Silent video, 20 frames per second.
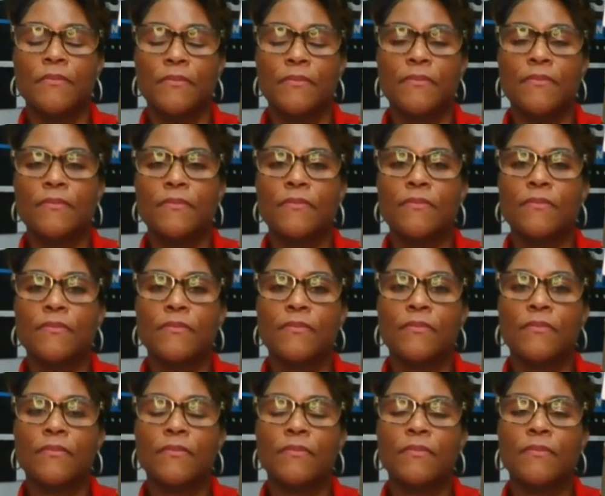
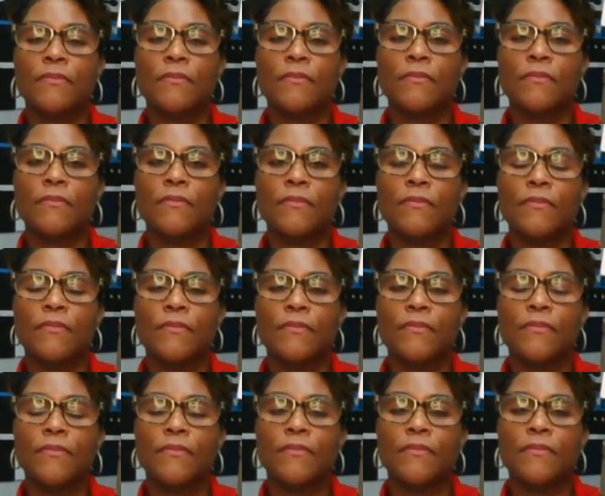
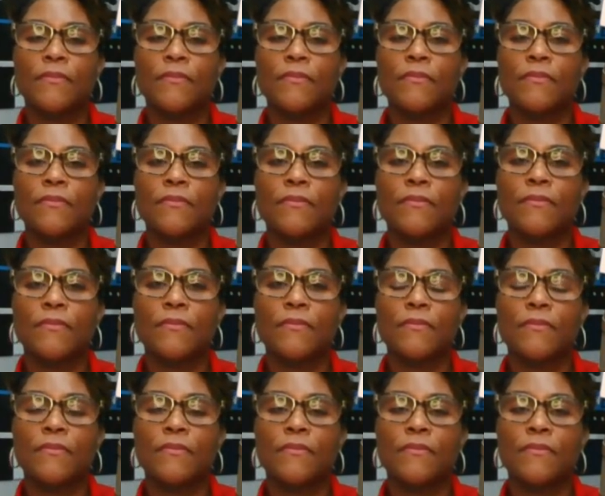
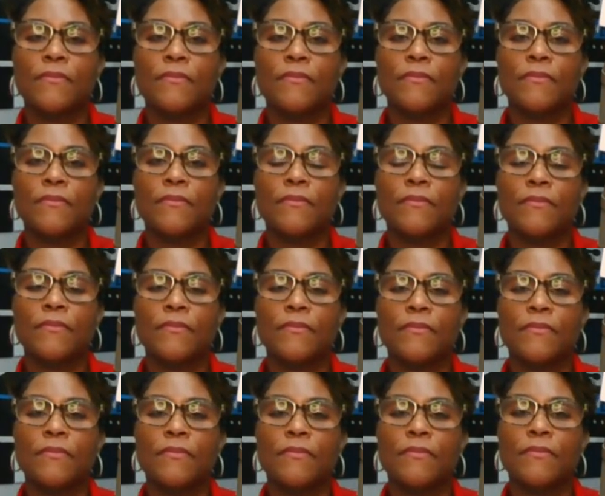
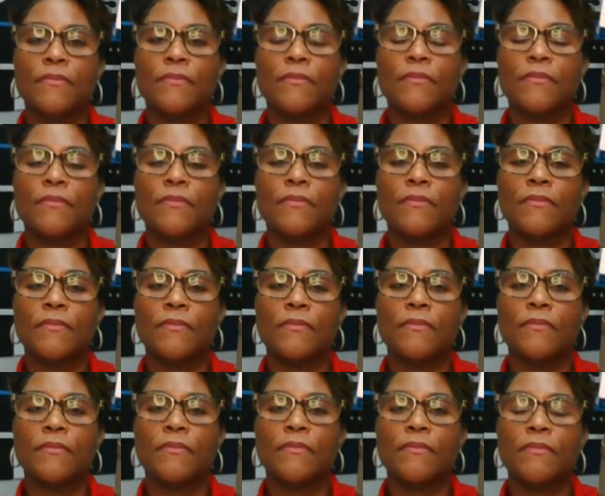
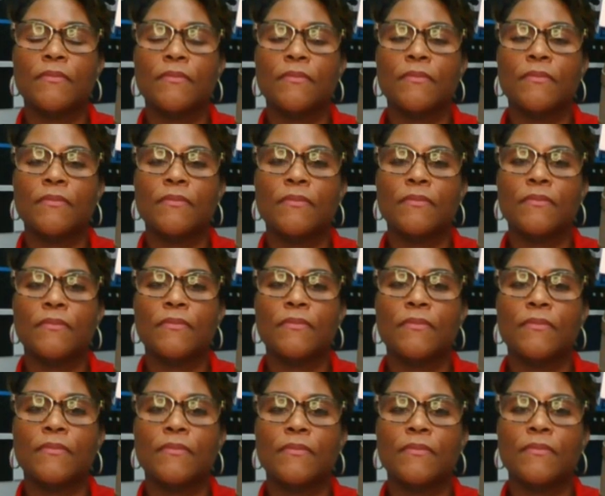
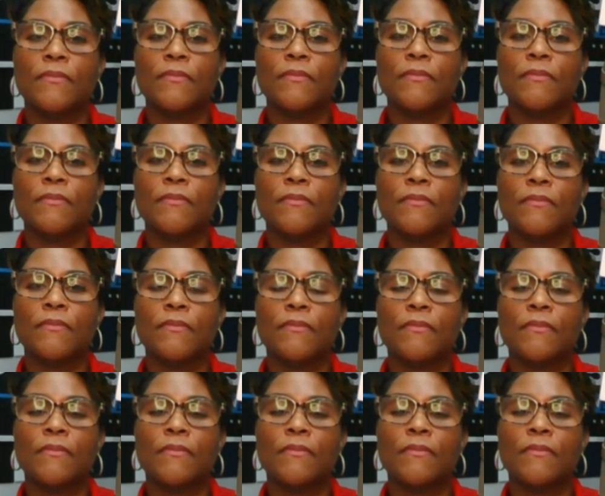No words are spoken by the person on screen.